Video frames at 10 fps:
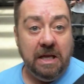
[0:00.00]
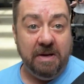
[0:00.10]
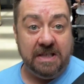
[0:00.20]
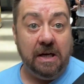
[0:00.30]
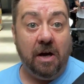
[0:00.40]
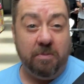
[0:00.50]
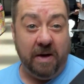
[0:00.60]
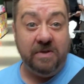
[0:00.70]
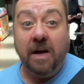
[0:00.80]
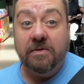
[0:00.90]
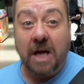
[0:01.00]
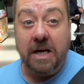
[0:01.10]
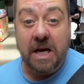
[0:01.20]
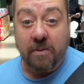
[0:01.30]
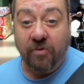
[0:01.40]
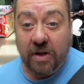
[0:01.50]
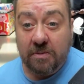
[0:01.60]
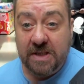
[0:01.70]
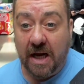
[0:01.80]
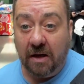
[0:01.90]
they basically got themselves a name
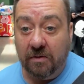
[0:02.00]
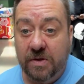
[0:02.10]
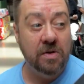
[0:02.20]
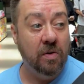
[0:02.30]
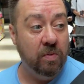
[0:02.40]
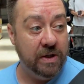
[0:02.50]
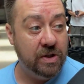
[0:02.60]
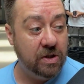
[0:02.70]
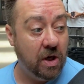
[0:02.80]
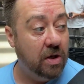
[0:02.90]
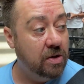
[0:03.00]
for themselves, so which is